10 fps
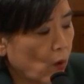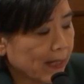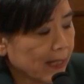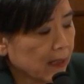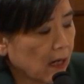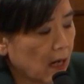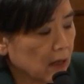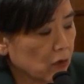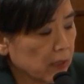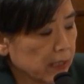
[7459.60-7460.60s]
what can
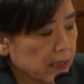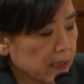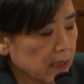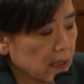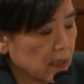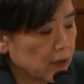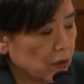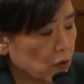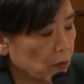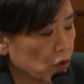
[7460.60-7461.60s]
Congress
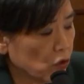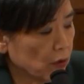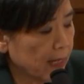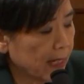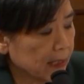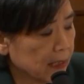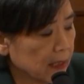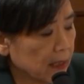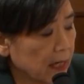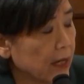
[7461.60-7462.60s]
do to ensure that
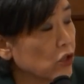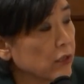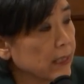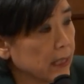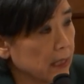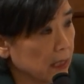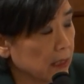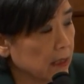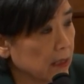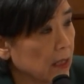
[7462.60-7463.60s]
the agency
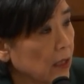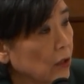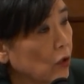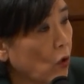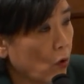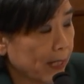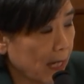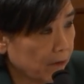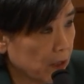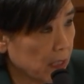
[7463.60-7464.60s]
is going
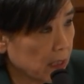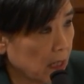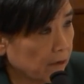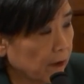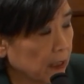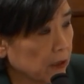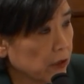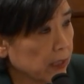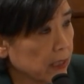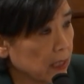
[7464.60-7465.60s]
after these
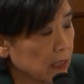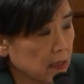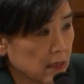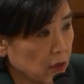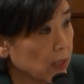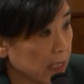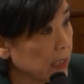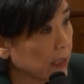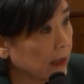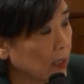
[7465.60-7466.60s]
non-filers in to the
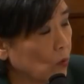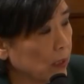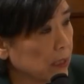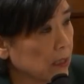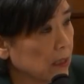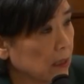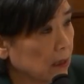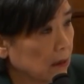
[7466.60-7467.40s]
extent that it was?